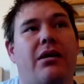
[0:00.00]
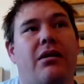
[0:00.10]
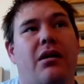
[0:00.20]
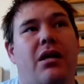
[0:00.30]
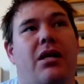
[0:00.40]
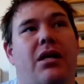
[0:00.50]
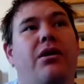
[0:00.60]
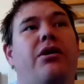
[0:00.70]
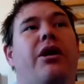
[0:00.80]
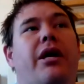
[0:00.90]

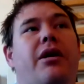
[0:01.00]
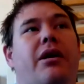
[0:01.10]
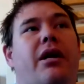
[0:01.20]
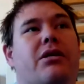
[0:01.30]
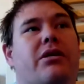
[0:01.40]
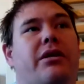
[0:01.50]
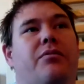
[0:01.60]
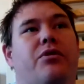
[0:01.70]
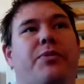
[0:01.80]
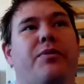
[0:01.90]
And you get it
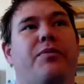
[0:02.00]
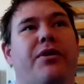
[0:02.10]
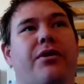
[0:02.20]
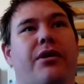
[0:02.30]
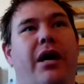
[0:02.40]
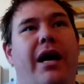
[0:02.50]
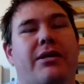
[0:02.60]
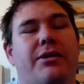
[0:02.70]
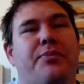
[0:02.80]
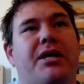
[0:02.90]
occasionally in Brisbane, but not
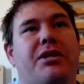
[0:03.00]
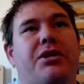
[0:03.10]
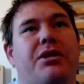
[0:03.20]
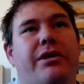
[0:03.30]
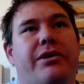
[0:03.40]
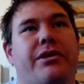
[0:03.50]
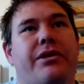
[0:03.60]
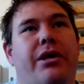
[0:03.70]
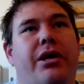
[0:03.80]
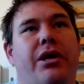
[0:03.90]
as much
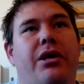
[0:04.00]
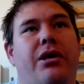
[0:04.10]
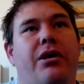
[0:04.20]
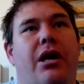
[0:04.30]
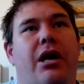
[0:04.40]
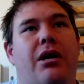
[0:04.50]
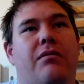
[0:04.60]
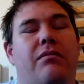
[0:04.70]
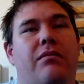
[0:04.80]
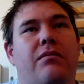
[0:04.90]

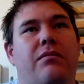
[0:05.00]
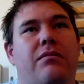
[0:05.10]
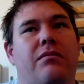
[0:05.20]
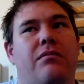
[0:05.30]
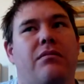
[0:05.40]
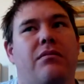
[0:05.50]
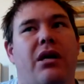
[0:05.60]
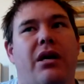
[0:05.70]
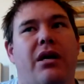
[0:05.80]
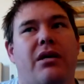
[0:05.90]
um,
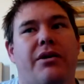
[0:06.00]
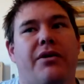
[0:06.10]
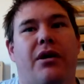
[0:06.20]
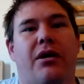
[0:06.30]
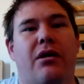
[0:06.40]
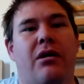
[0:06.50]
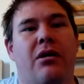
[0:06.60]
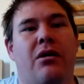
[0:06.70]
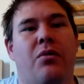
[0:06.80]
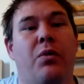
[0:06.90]
as I think
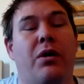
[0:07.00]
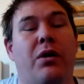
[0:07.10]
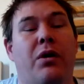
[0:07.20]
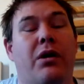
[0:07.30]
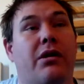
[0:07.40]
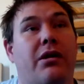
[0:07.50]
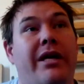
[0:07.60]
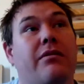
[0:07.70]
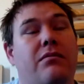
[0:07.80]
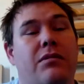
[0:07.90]
we will here.